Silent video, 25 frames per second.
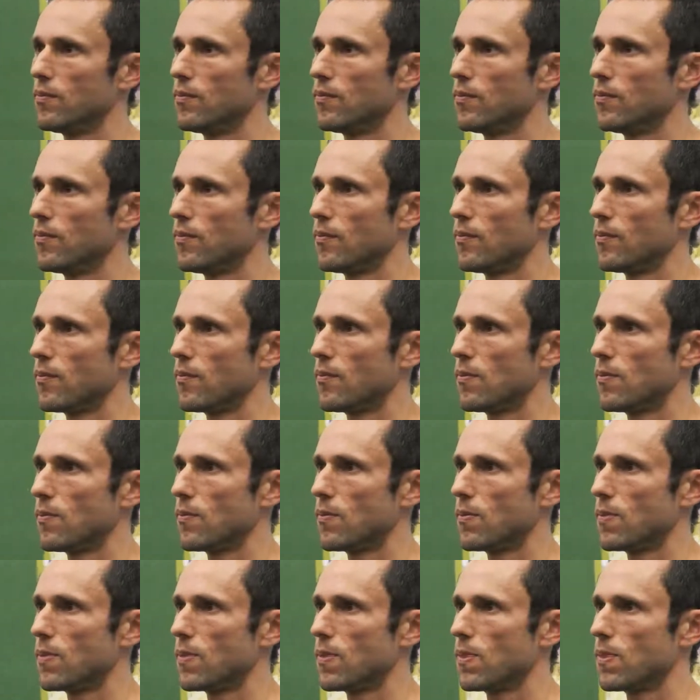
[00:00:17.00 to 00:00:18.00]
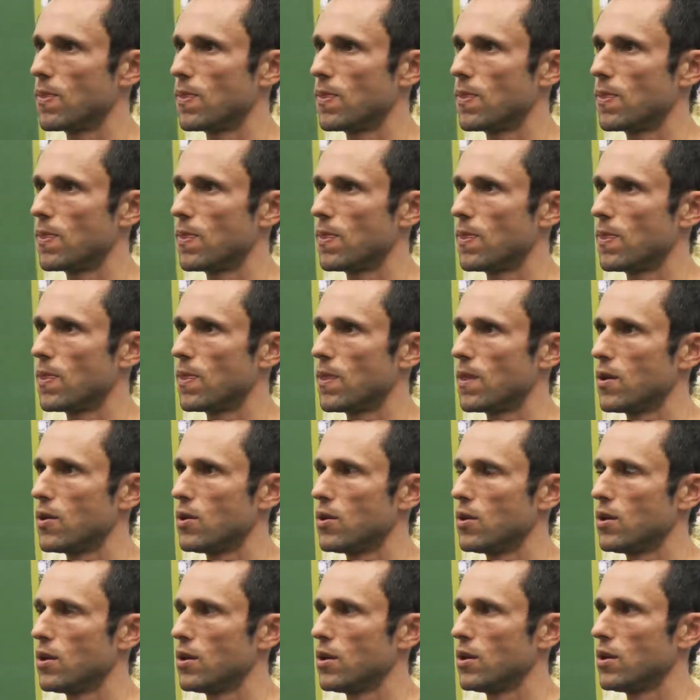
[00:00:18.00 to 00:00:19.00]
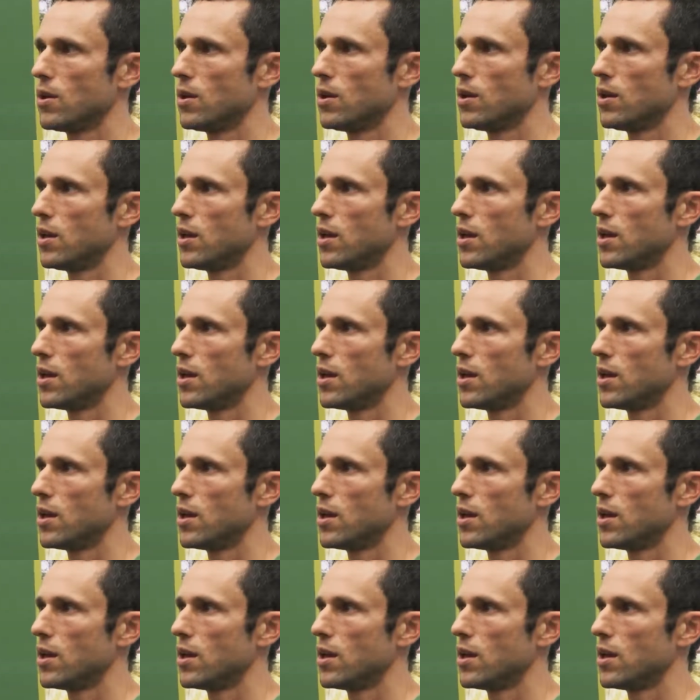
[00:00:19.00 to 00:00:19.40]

[no speech]